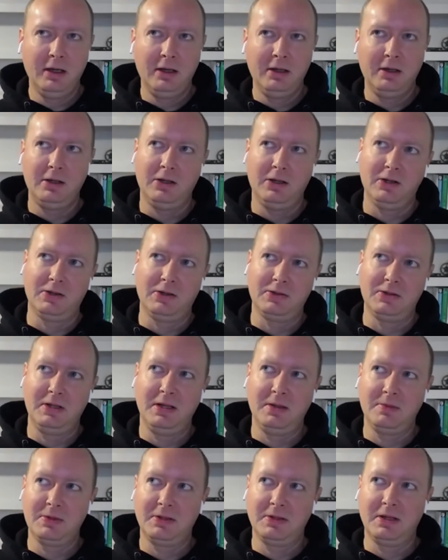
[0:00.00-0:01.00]
And
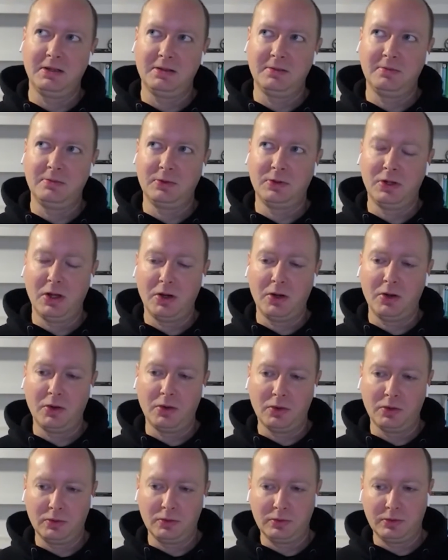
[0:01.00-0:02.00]
teams need to
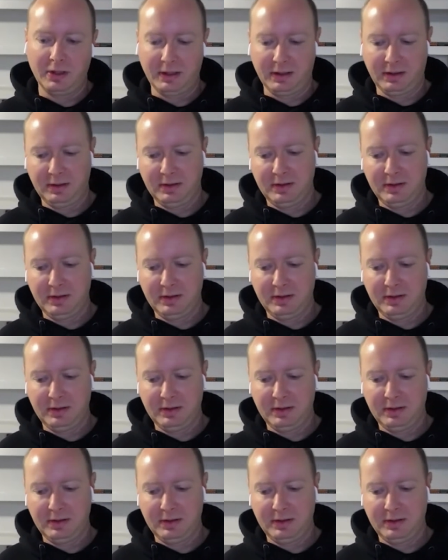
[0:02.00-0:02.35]
know, like,